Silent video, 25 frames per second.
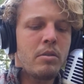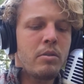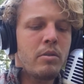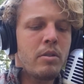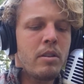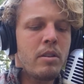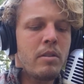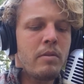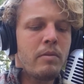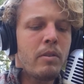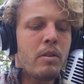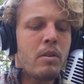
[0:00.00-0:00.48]

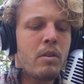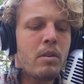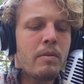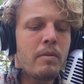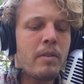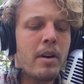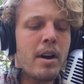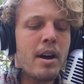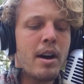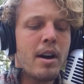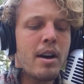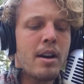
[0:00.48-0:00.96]
3, 4,
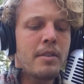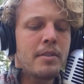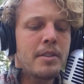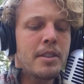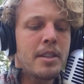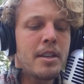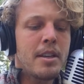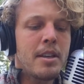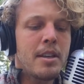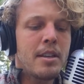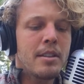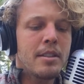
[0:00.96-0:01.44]
5,
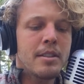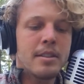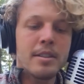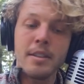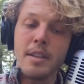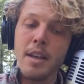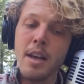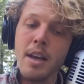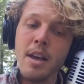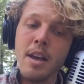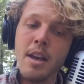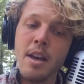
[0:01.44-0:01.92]
6,
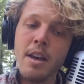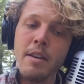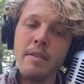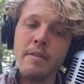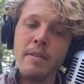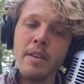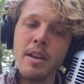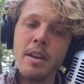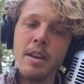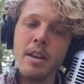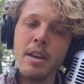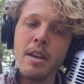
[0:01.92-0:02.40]

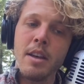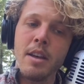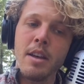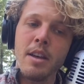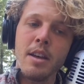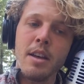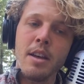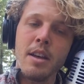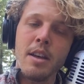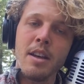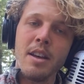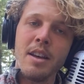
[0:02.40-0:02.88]

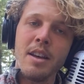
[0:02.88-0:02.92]
7,